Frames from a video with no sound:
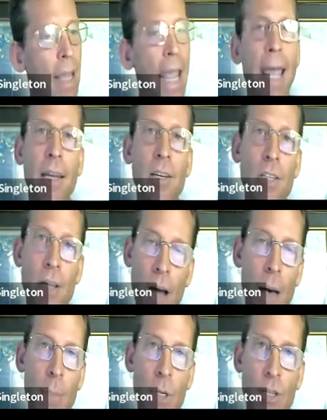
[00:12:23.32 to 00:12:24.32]
hand
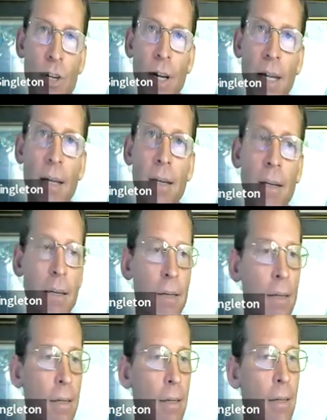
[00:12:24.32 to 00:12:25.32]
geometry,
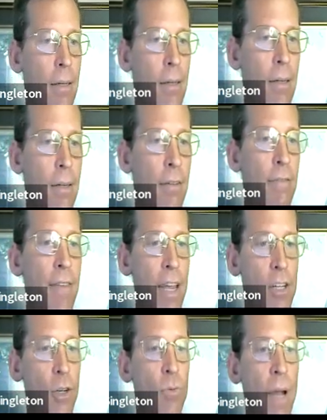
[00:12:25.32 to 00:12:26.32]

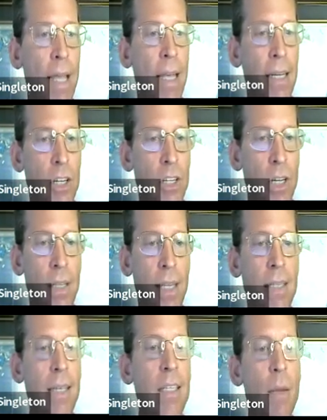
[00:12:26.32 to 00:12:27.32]
facial recognition.
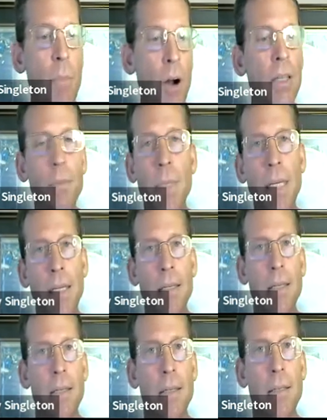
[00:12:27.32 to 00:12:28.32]
This is the mark of the
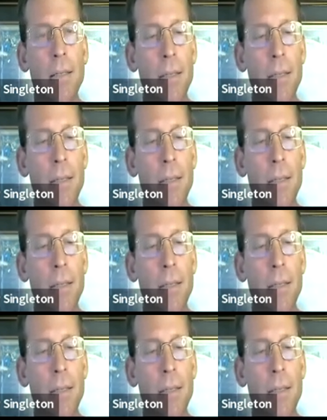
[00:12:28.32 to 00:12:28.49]
beast.